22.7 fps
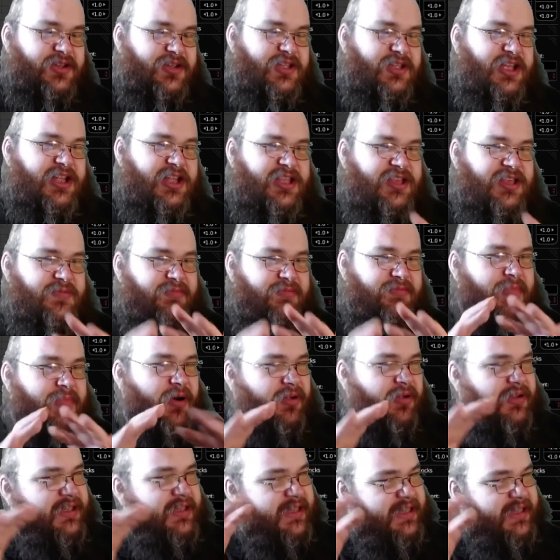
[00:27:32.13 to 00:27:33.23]
it's
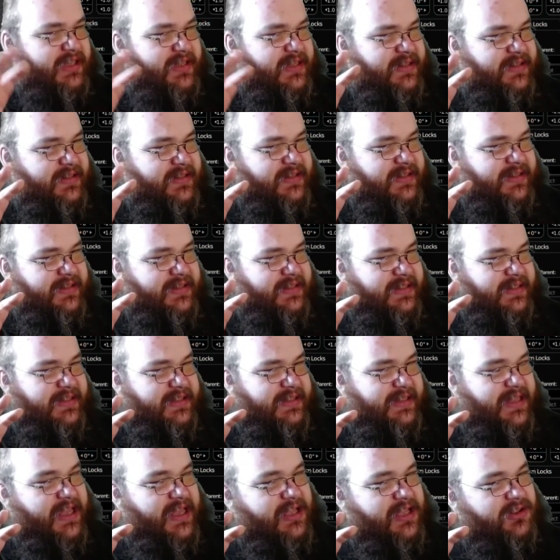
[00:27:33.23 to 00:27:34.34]
bulky.
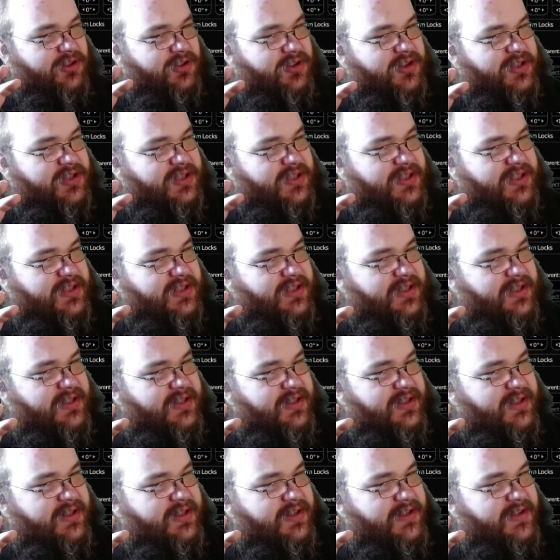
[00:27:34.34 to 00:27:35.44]
It looks
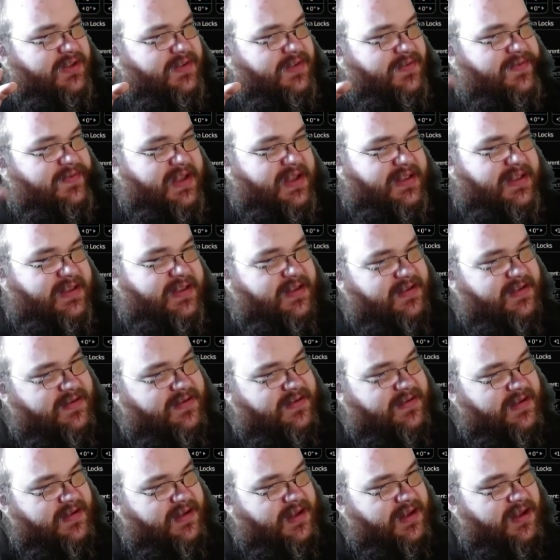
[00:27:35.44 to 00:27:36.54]
fancy.
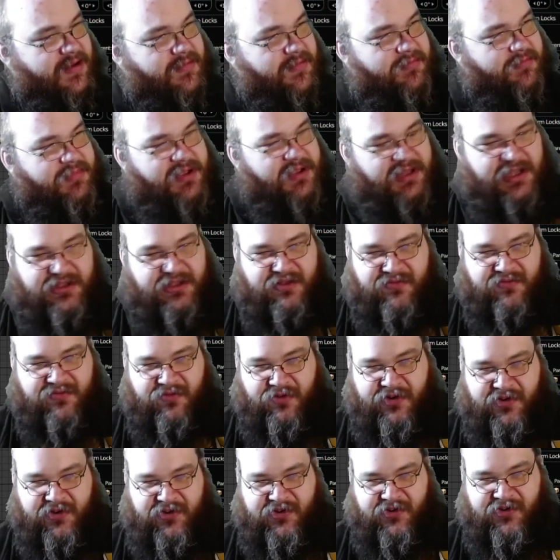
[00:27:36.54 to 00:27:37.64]
But like the
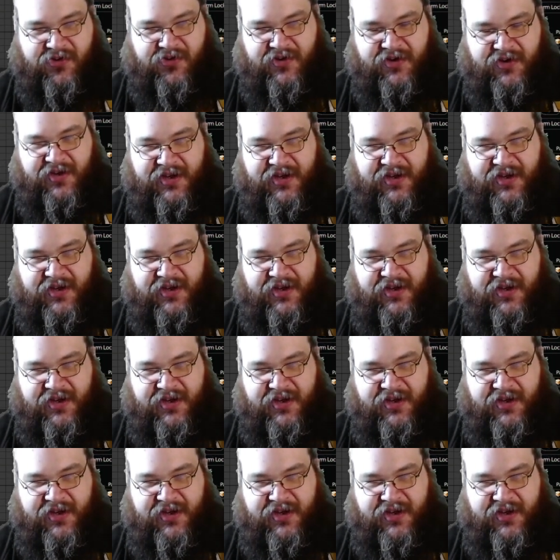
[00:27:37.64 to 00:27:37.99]
Voyager,